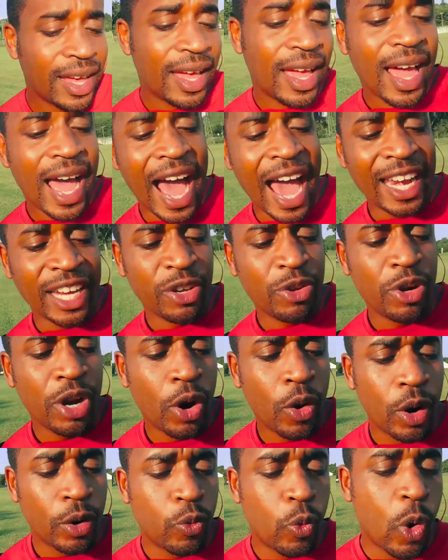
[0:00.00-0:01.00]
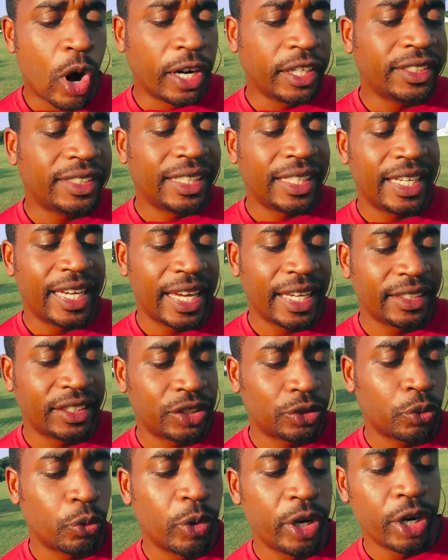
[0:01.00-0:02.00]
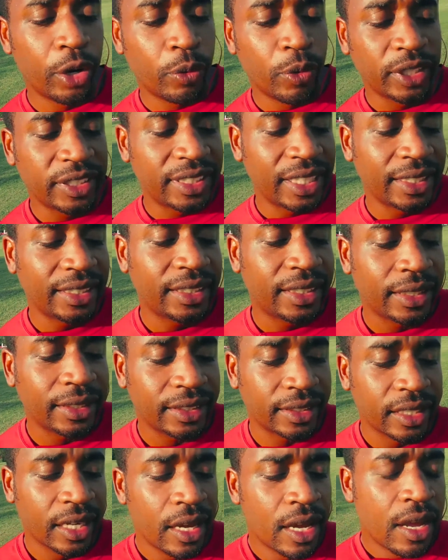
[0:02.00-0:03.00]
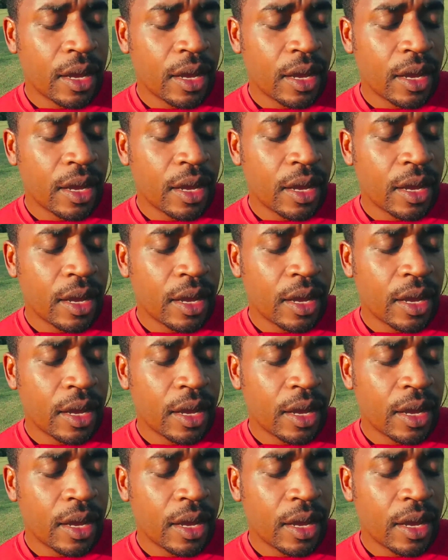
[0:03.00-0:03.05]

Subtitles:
how do you know it works against real resistance?